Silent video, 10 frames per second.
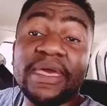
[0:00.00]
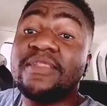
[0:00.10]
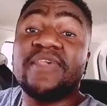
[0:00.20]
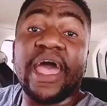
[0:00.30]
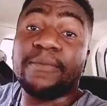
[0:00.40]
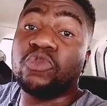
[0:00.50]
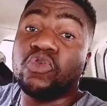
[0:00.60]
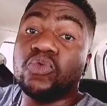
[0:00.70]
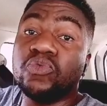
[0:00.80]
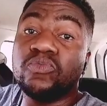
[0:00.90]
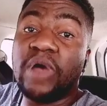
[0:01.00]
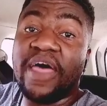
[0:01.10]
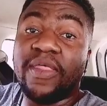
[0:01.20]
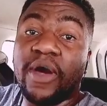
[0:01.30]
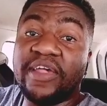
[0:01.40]
bedtime to.
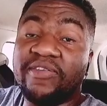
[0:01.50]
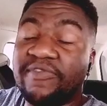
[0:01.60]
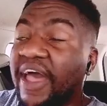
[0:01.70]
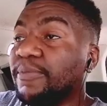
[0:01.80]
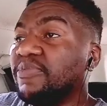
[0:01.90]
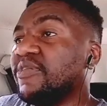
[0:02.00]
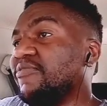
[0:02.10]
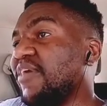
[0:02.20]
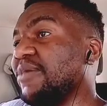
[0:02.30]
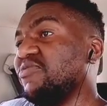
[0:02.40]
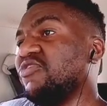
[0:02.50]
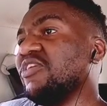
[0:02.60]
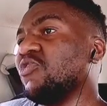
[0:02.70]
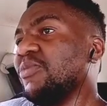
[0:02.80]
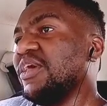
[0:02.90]
Otherwise, vibes,
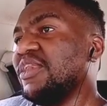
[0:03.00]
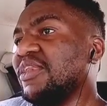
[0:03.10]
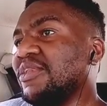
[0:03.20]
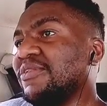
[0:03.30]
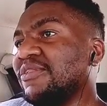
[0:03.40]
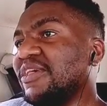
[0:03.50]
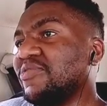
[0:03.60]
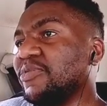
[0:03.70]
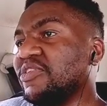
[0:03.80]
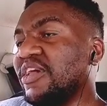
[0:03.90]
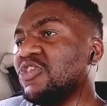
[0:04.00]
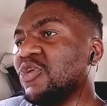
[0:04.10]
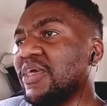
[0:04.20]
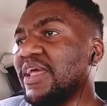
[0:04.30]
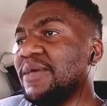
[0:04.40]
gentlemen. There's
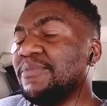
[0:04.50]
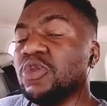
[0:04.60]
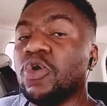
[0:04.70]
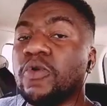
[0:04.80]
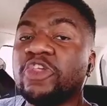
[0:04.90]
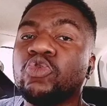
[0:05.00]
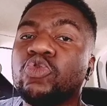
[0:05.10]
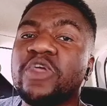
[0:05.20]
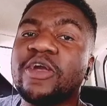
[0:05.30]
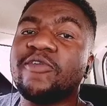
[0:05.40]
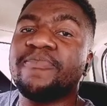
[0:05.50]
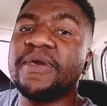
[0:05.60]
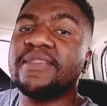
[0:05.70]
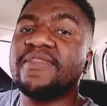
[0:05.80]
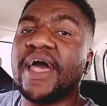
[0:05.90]
potential here. Let me know what you think of
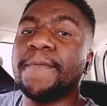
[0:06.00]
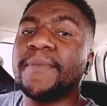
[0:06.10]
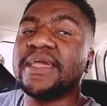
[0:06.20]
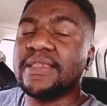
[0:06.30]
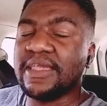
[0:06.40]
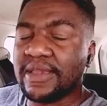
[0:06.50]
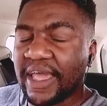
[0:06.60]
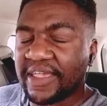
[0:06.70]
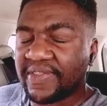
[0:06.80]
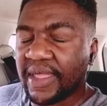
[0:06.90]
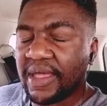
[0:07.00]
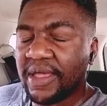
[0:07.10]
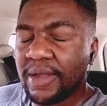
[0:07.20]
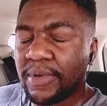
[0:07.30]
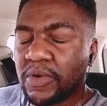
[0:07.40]
Bedtime by D. Dexter,
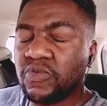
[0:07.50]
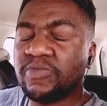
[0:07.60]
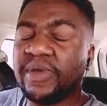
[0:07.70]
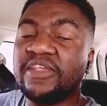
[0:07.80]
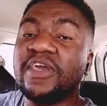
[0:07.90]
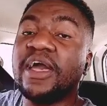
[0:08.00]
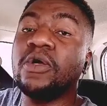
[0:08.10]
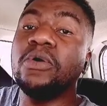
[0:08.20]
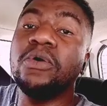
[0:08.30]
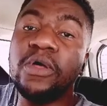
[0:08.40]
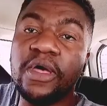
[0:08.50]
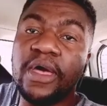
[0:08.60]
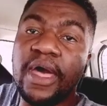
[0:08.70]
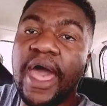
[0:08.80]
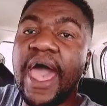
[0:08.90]
produced by Jacko
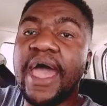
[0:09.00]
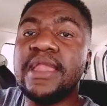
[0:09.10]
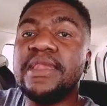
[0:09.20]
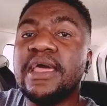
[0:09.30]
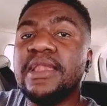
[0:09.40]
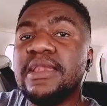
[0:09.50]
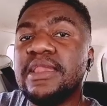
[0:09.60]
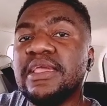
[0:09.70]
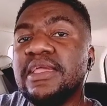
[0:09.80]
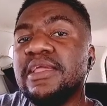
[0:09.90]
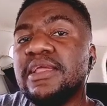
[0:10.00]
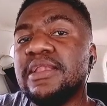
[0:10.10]
and D.